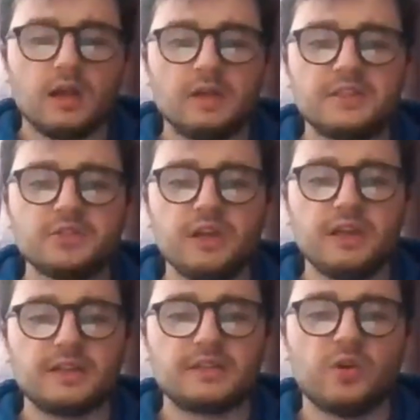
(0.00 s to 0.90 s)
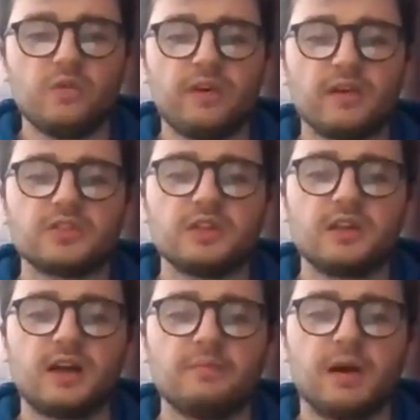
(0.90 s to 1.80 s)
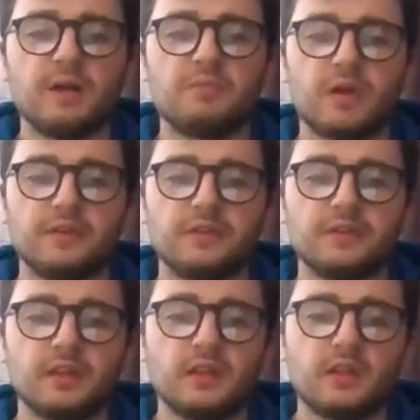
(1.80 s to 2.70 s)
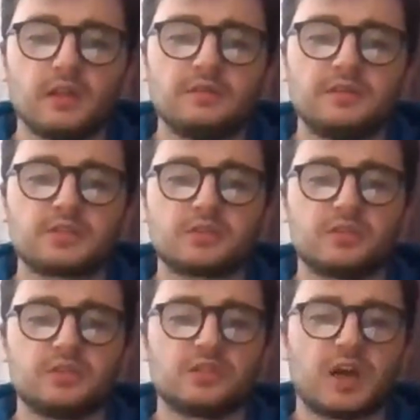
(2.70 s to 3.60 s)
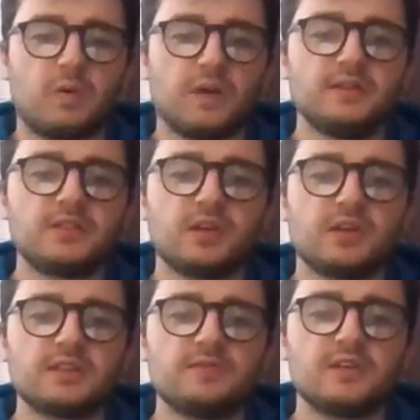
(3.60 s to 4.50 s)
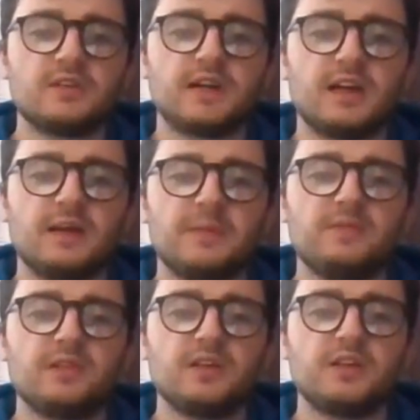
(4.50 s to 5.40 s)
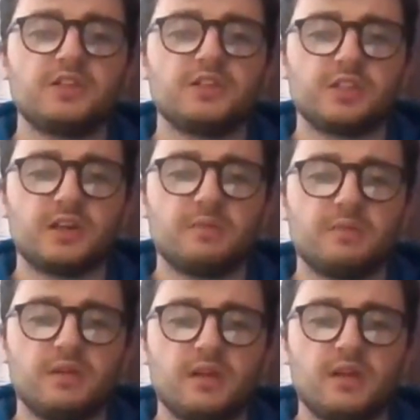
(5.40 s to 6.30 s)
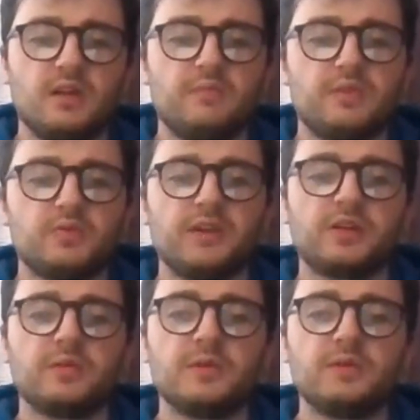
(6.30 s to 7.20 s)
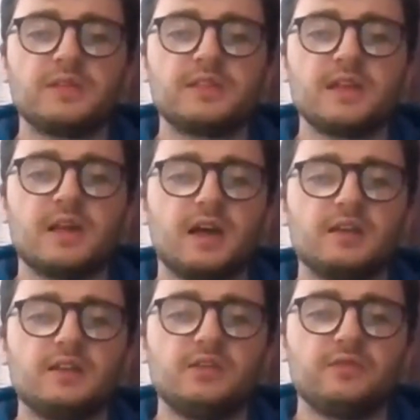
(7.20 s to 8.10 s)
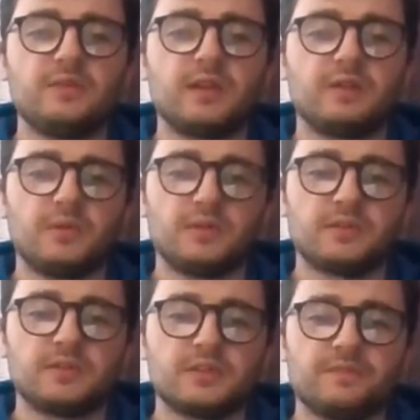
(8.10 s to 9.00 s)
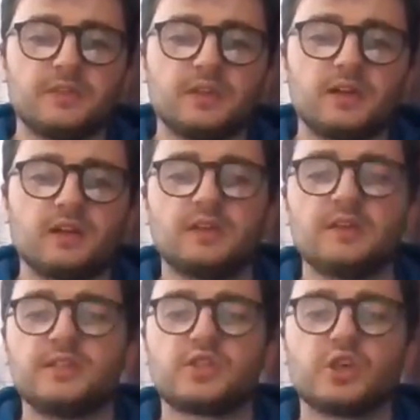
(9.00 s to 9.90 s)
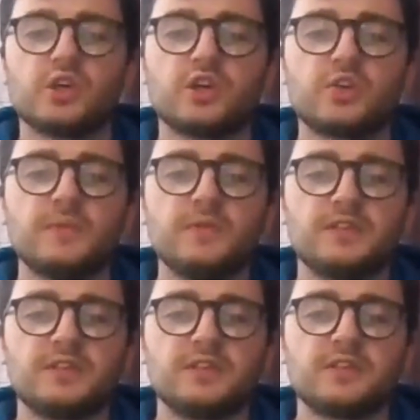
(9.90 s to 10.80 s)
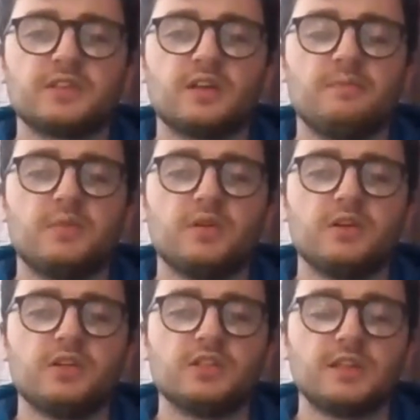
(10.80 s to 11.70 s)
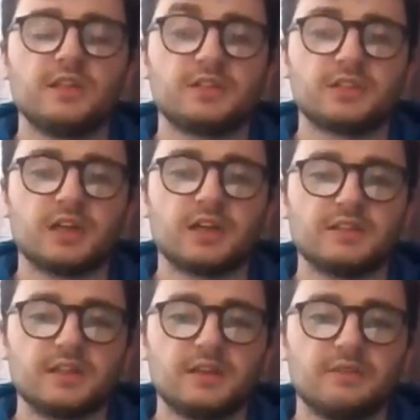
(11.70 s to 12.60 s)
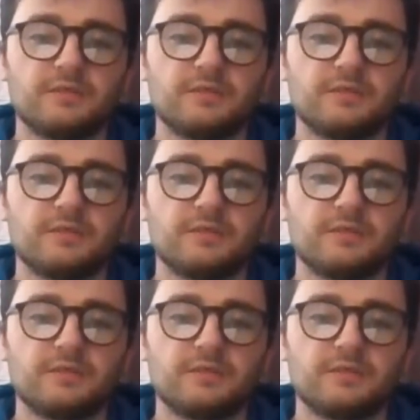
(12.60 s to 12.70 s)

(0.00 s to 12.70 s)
A study in 2009 by Brennan discusses how interactive and dynamic relationship between community youth development can lead to stronger communities emerging in society.